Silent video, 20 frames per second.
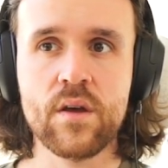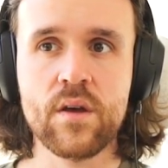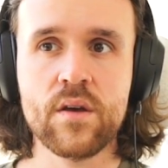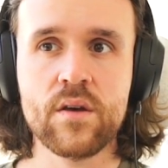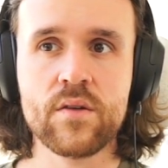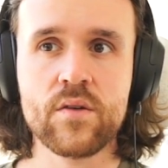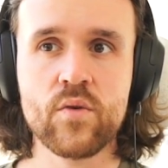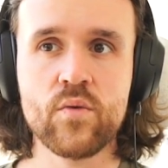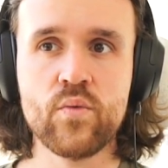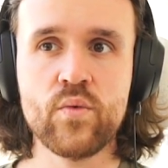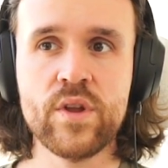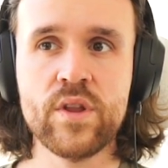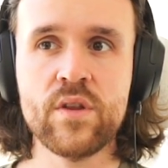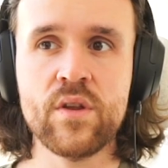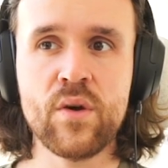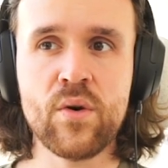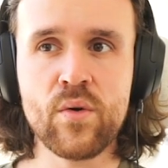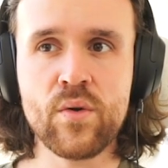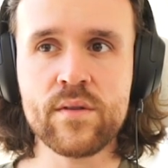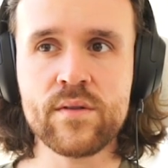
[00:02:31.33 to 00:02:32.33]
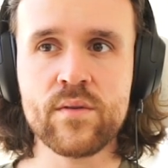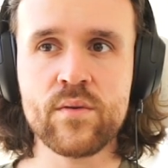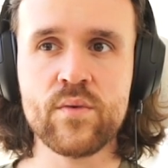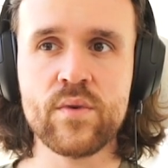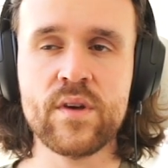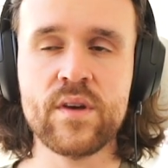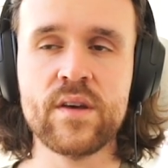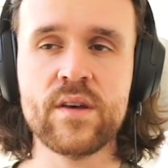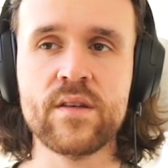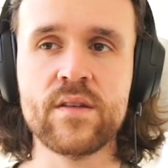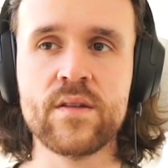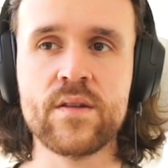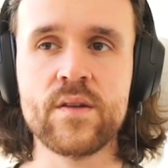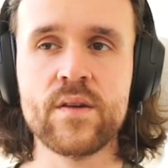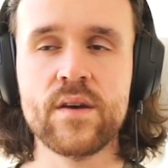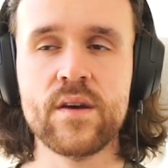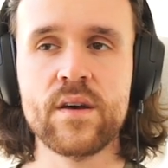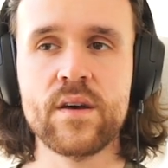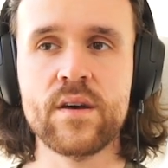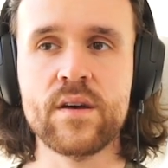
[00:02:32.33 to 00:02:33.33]
So we know that there
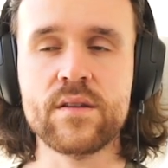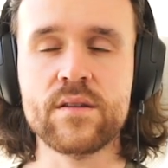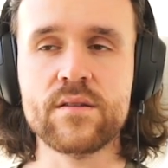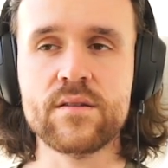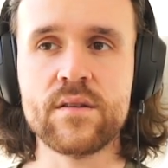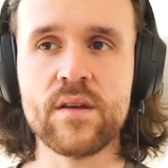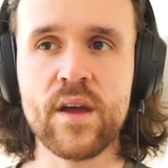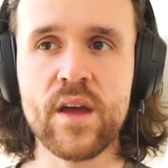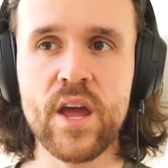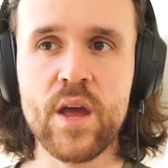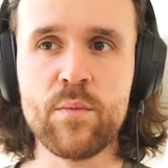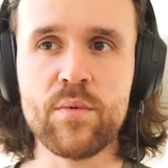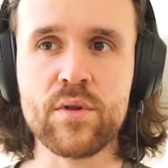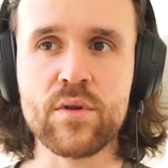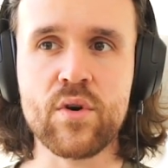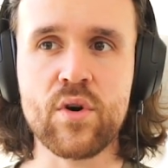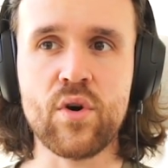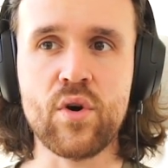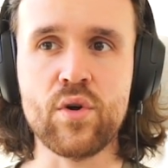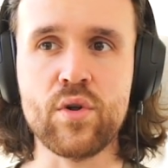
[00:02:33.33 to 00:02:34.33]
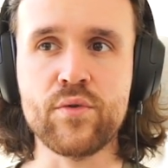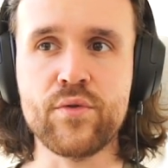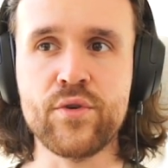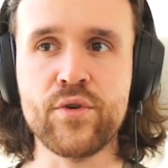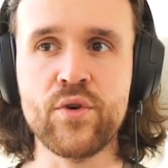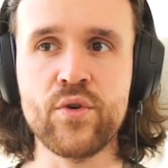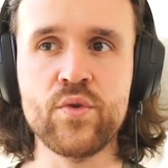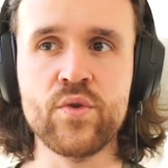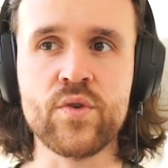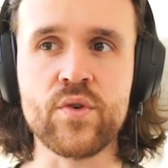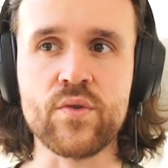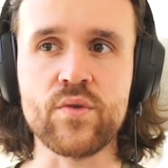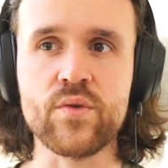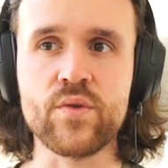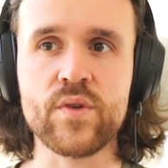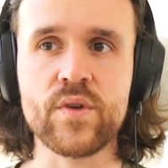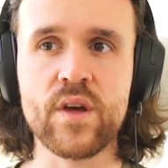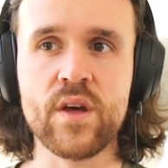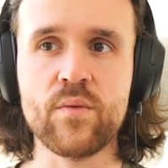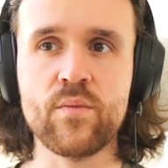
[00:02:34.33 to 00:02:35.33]
is a table called
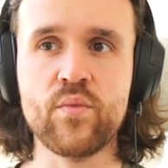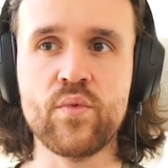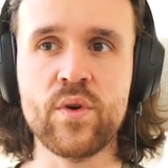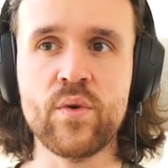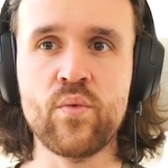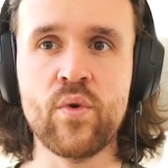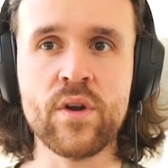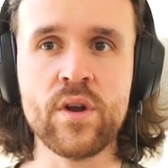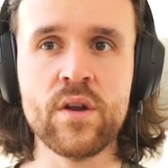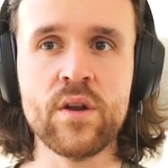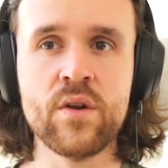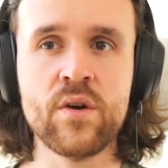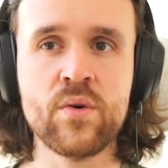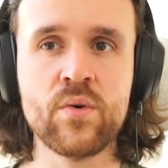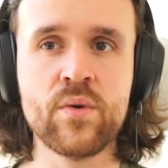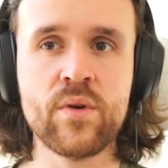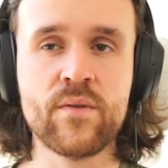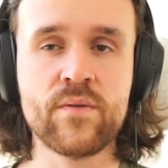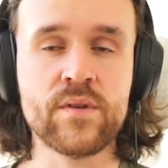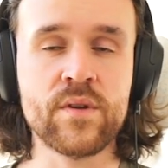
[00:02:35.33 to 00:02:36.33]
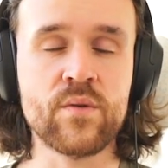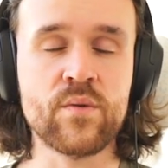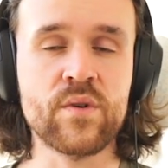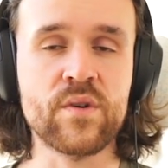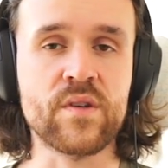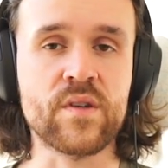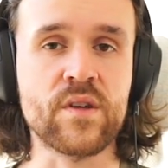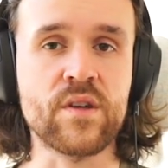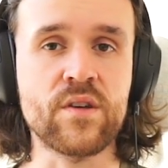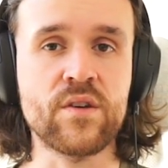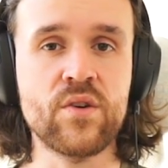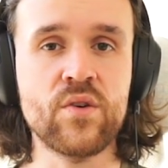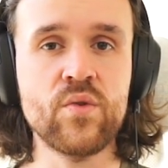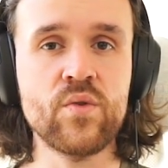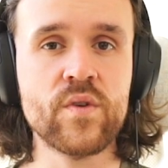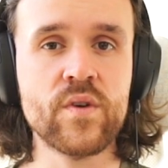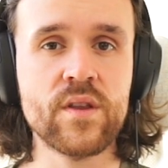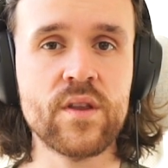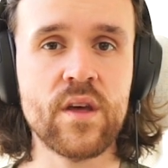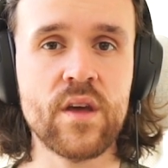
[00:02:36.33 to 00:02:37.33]
users, and we want to know if there is a
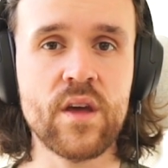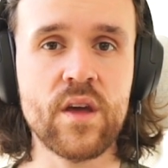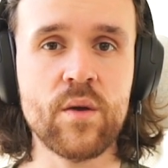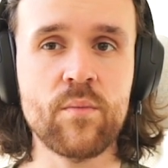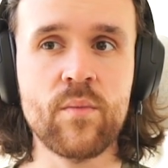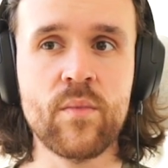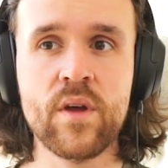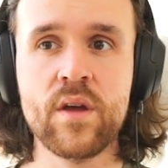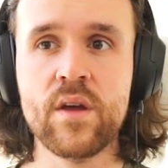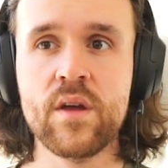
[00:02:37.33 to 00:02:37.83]
username